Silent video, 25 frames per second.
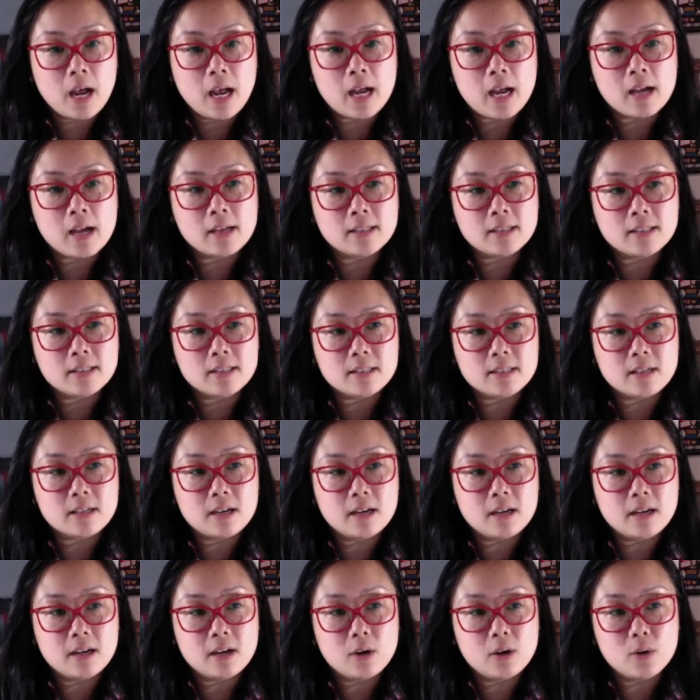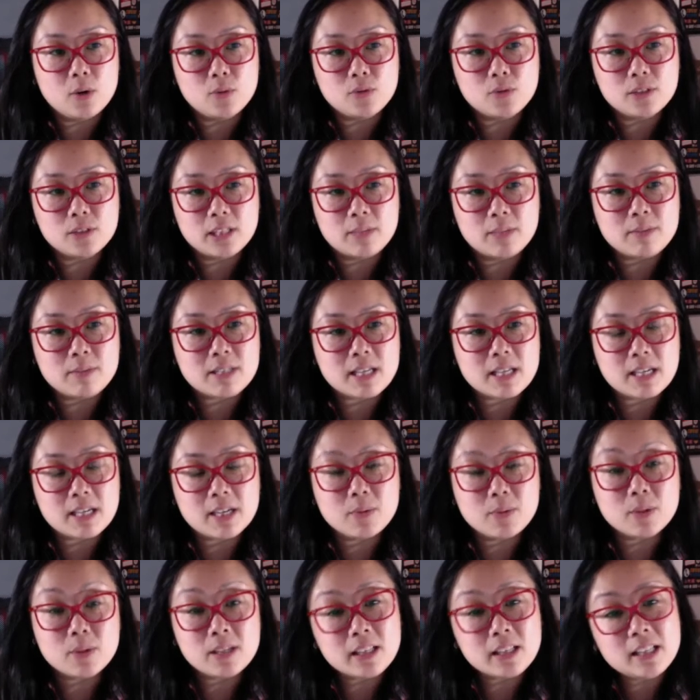And hopefully
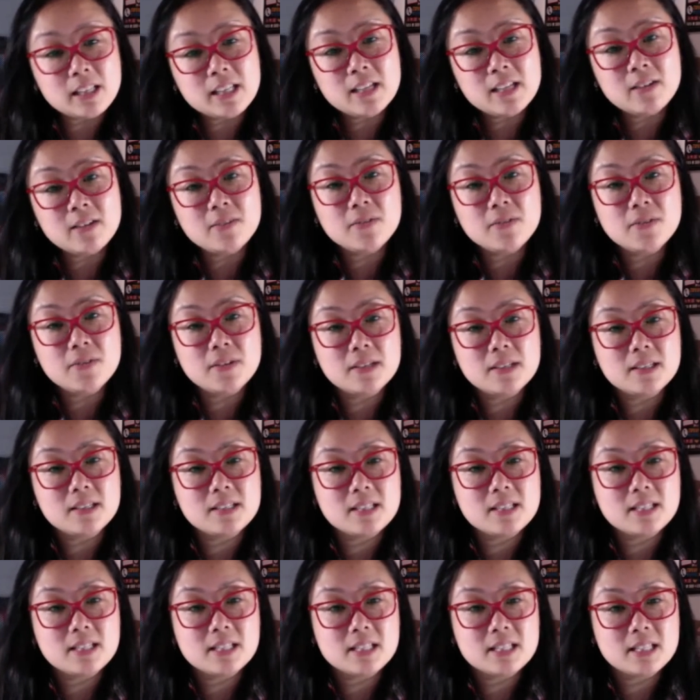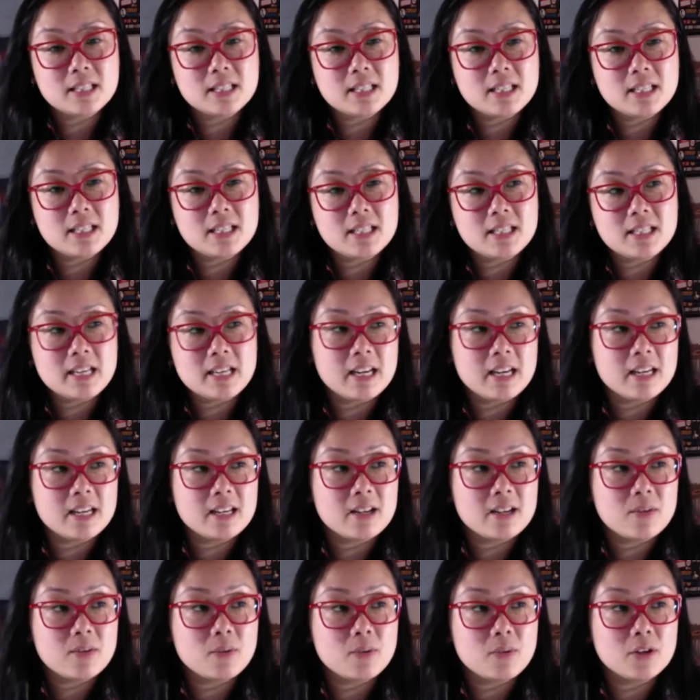Missandei would live to see
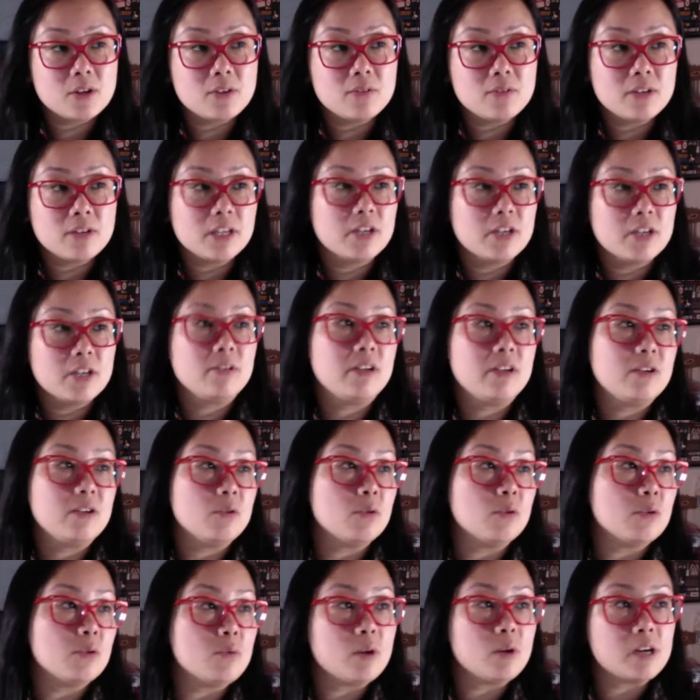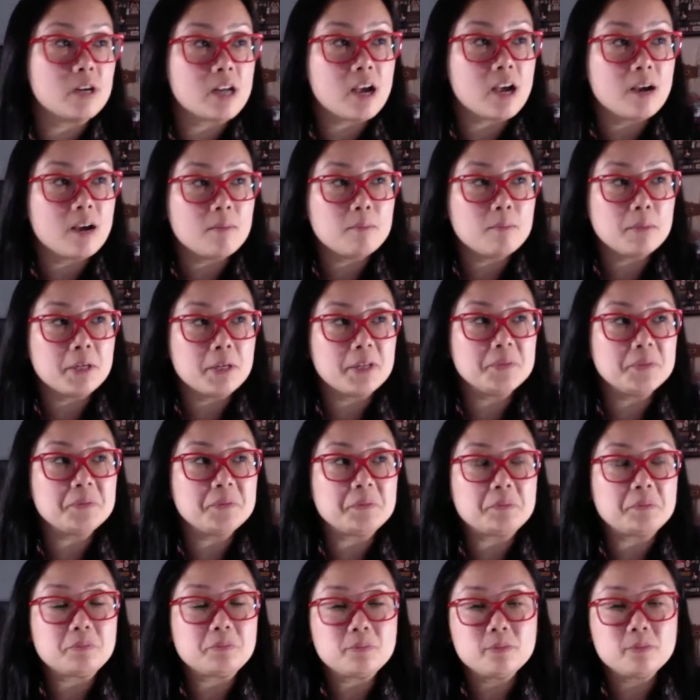Dany with her victory or whatnot, but
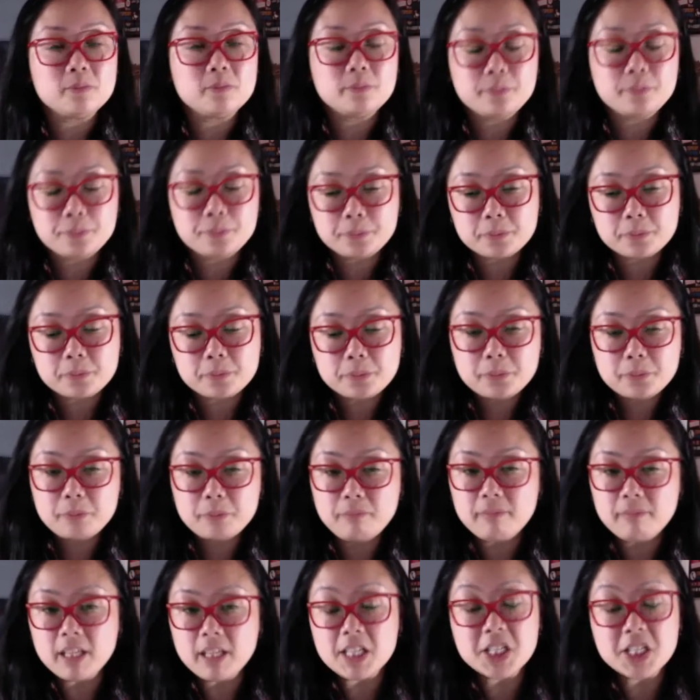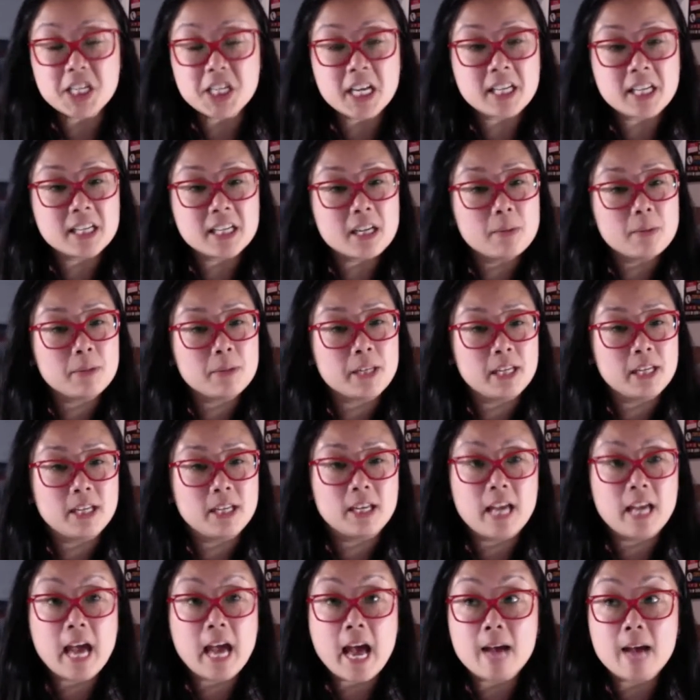she ended up getting
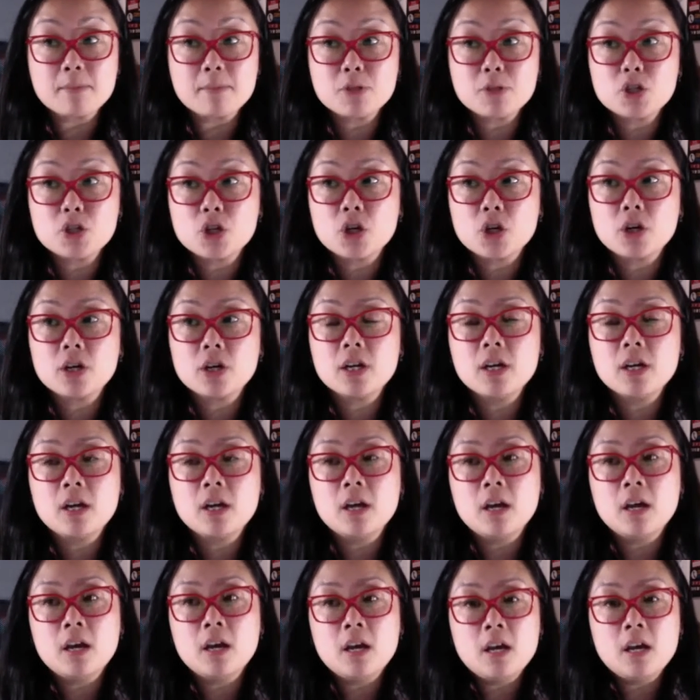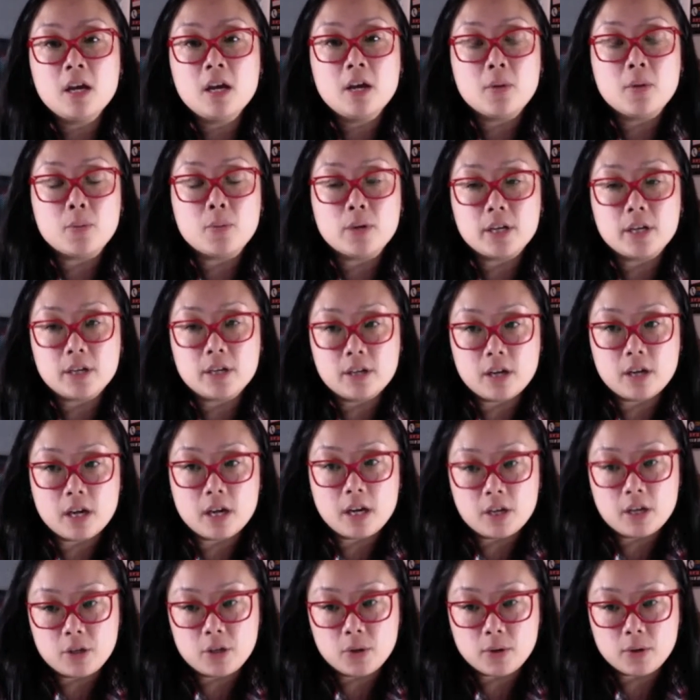captured when
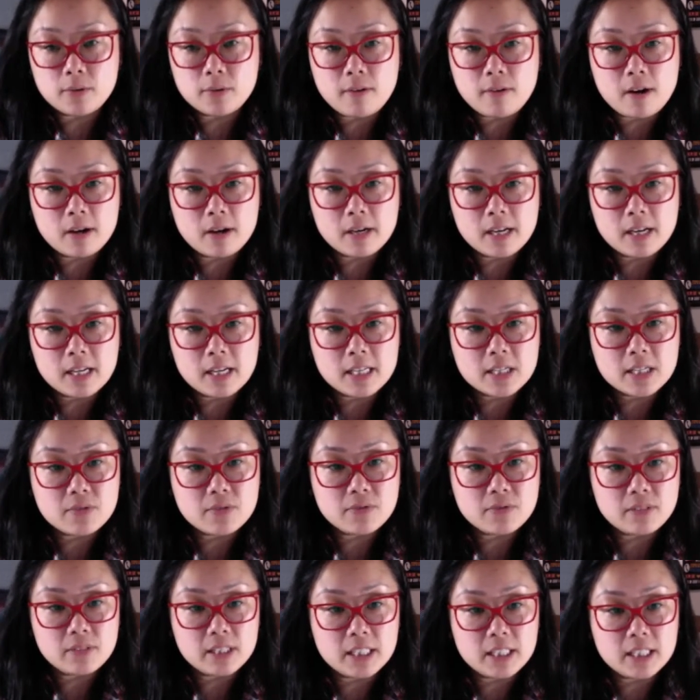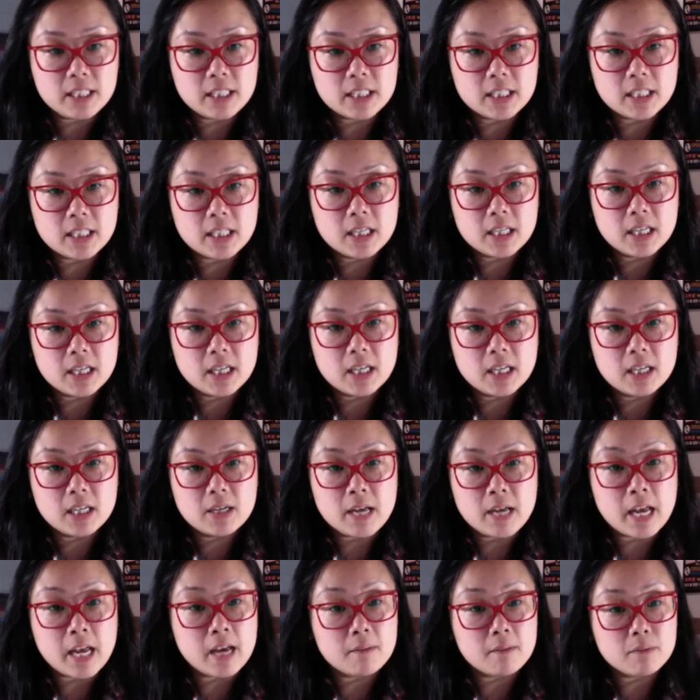Euron and his fleet
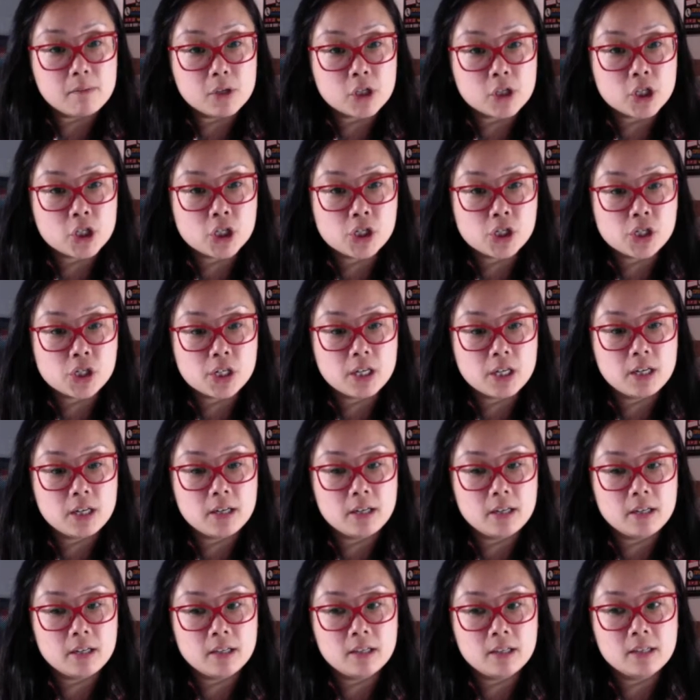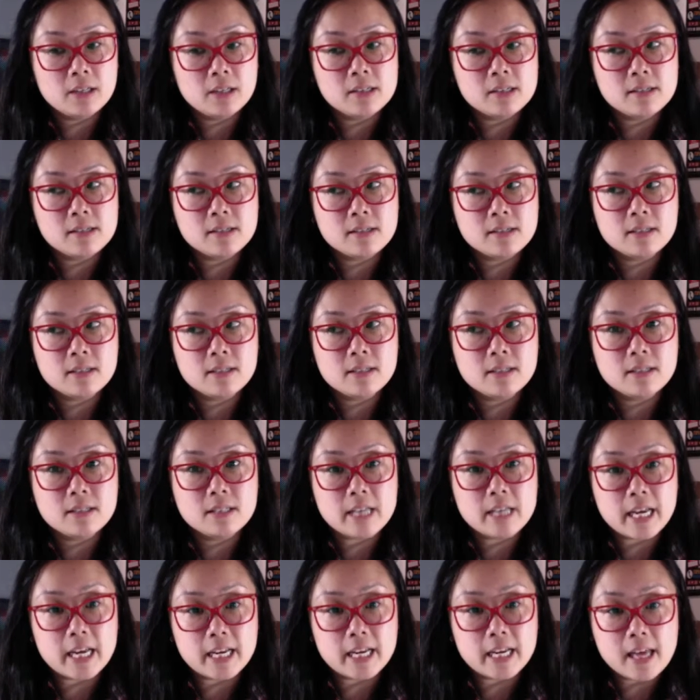ambushed
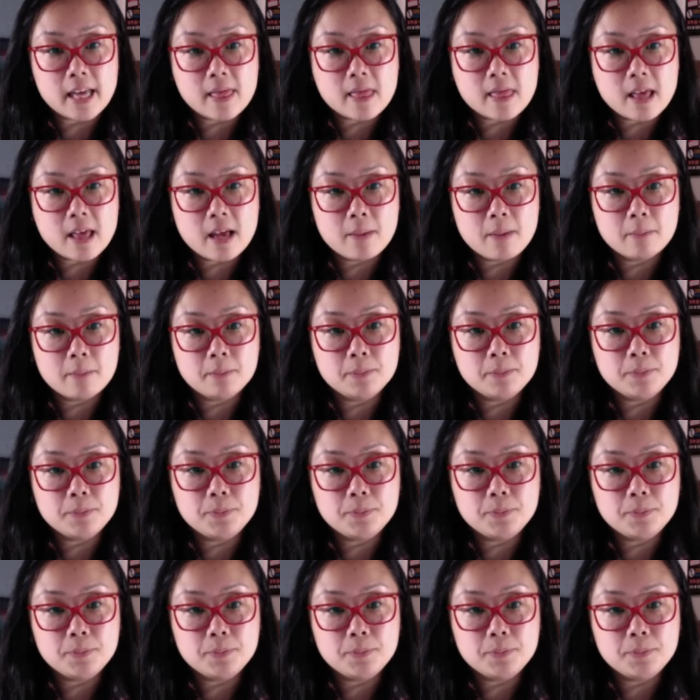Dany and them.